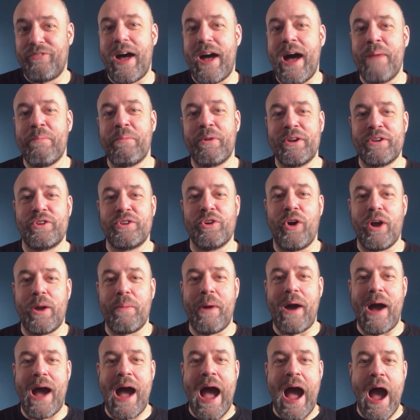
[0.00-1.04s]
I'm going to talk
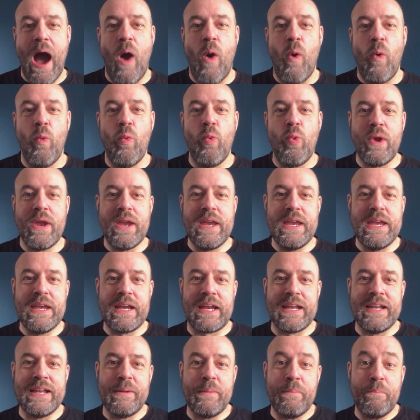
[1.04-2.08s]
about how we
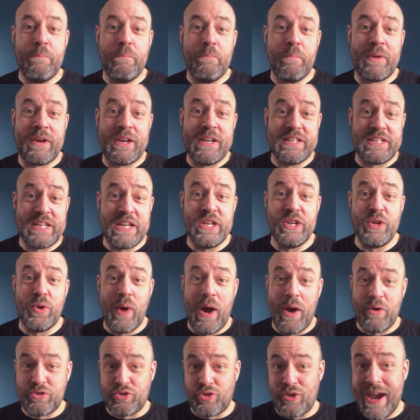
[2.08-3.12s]
can continue
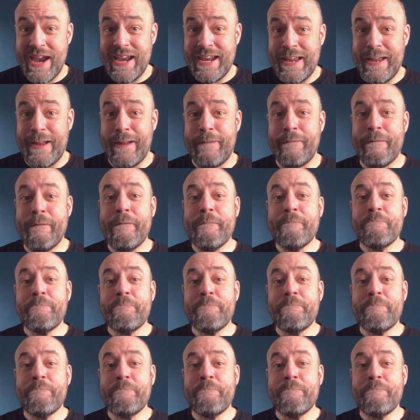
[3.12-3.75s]
our training